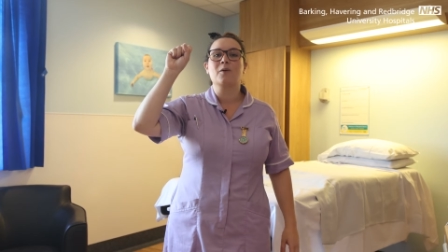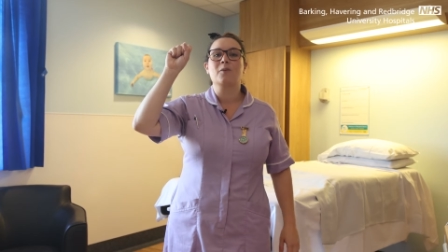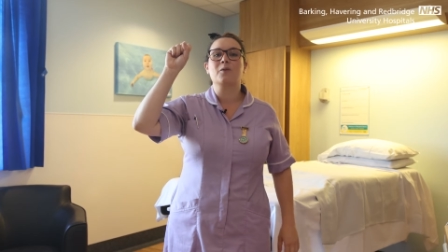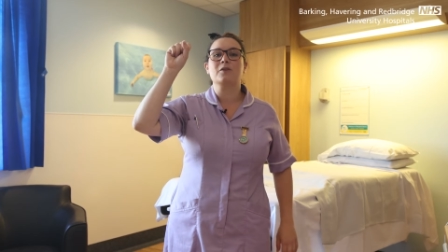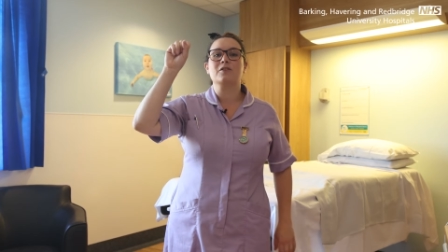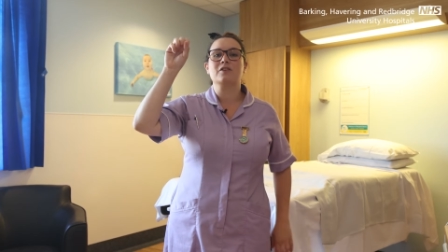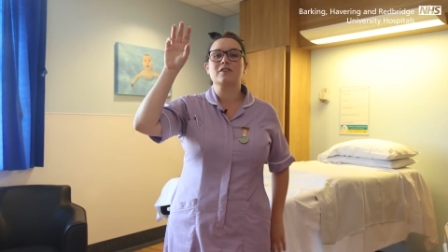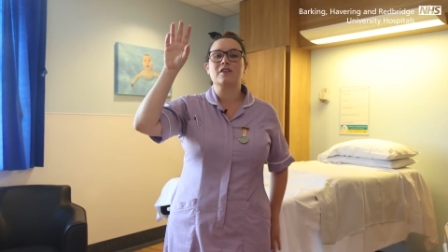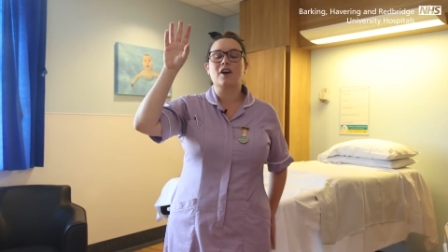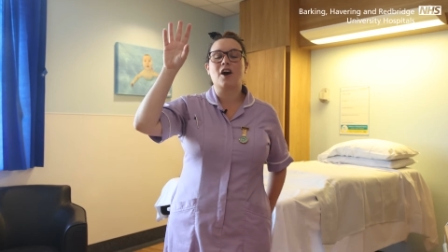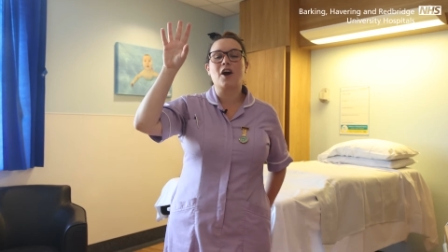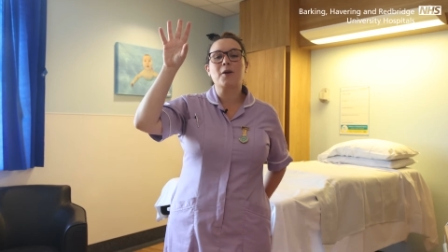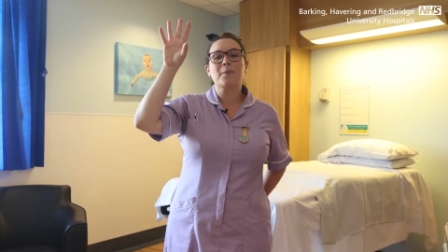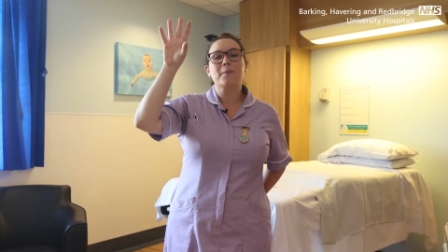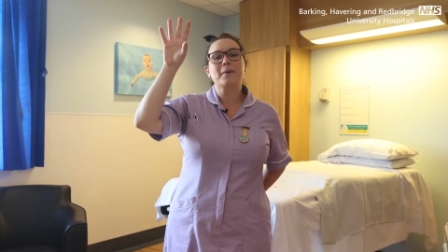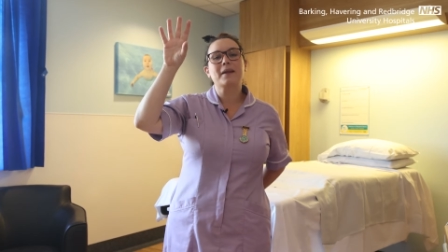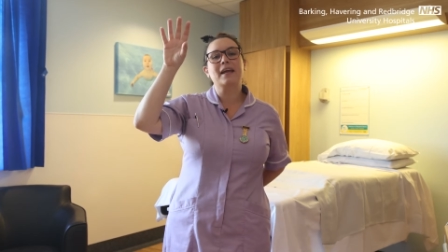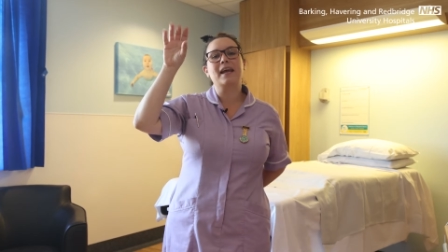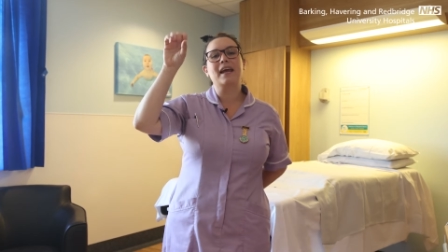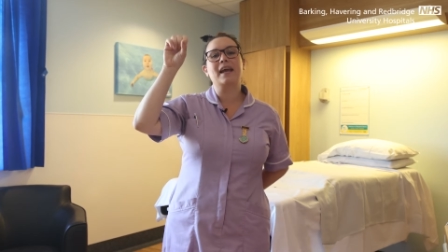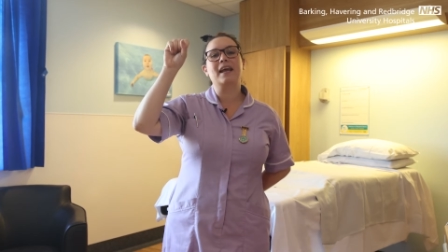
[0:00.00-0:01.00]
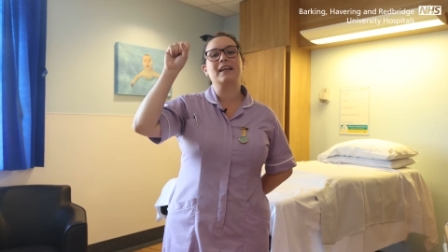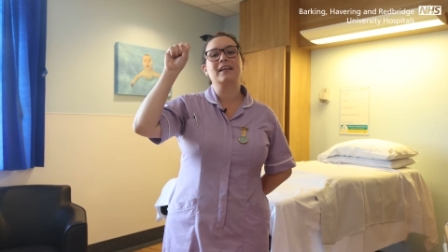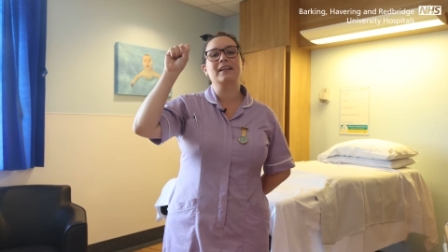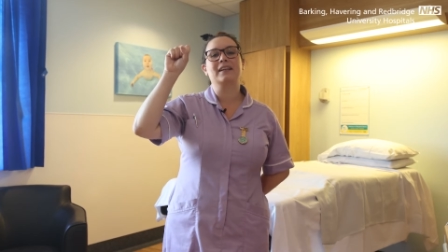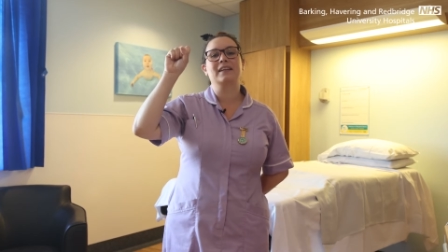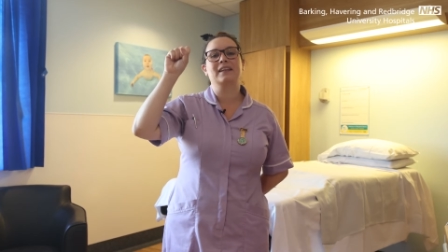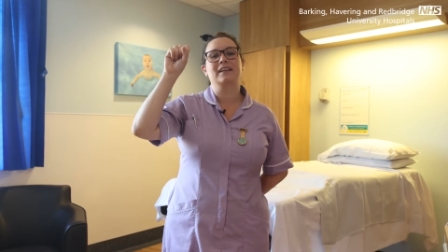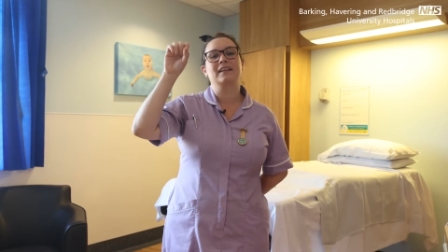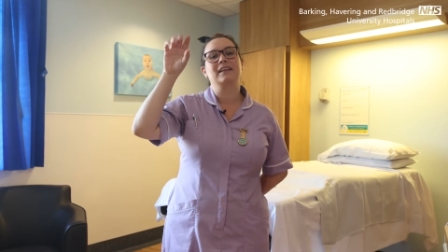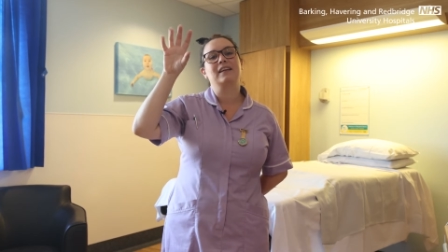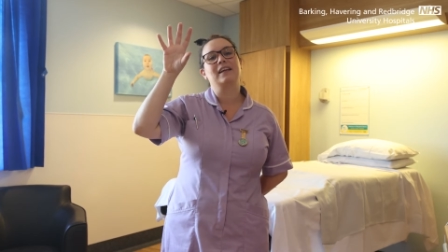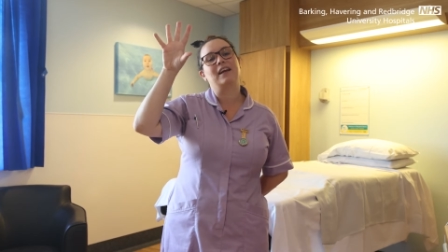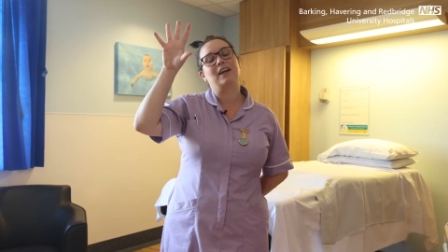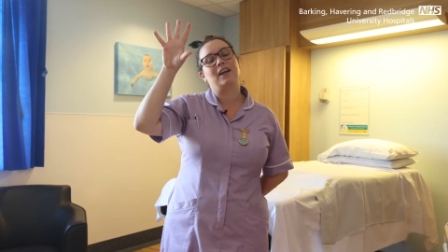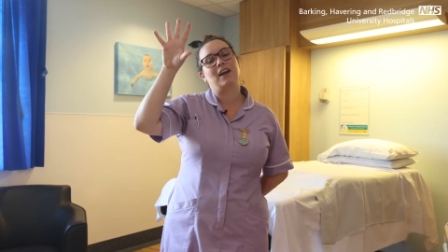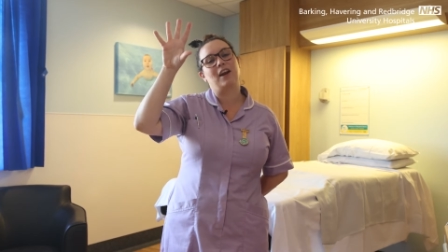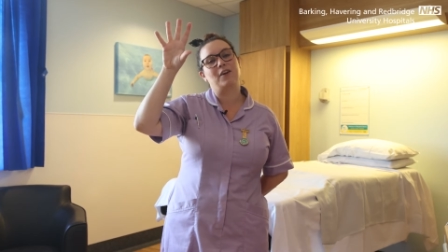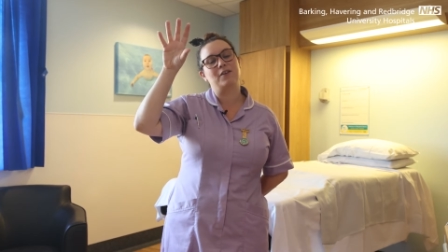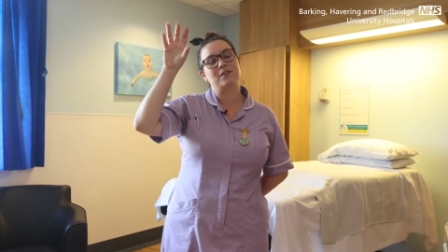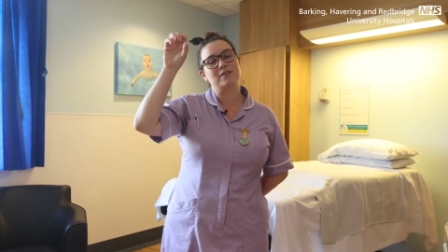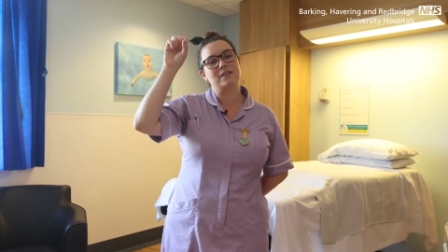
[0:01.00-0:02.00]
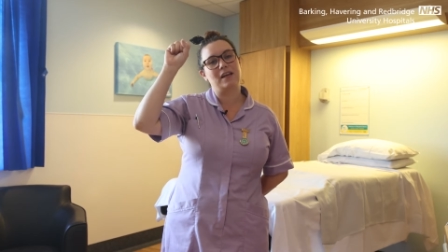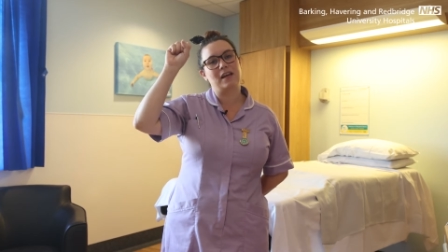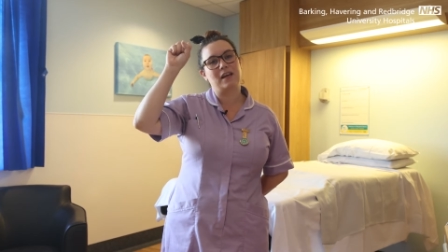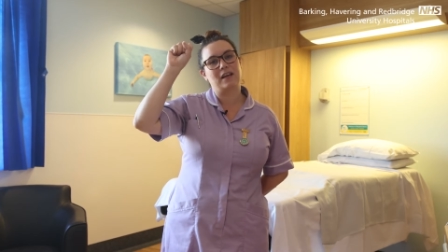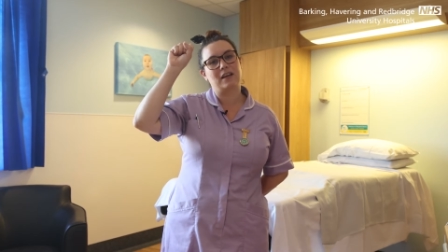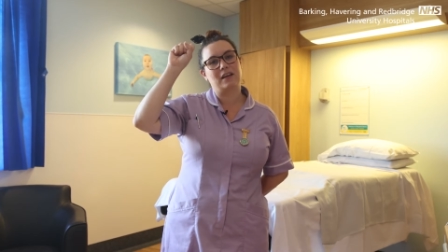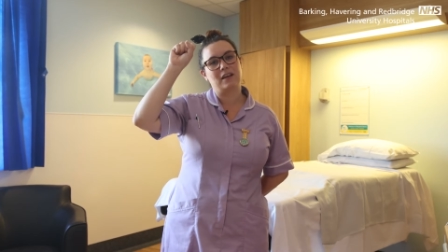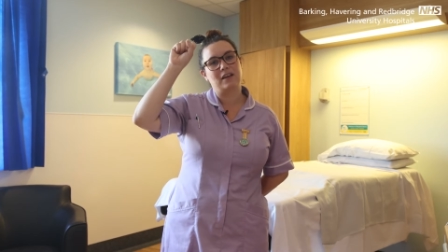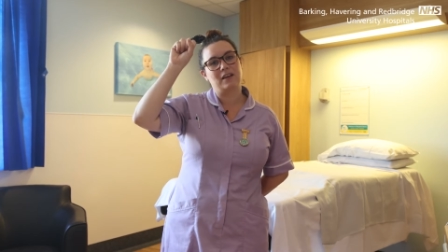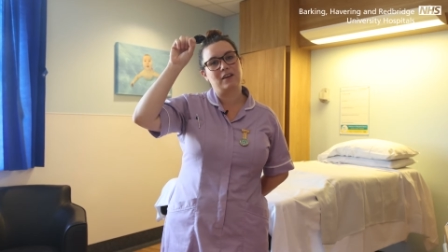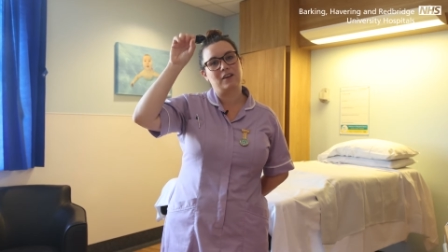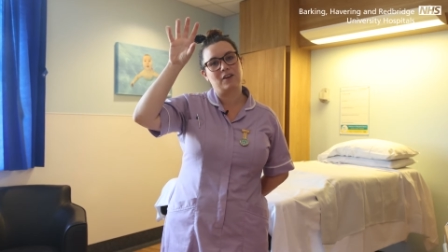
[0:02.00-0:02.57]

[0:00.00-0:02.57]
We're just opening and closing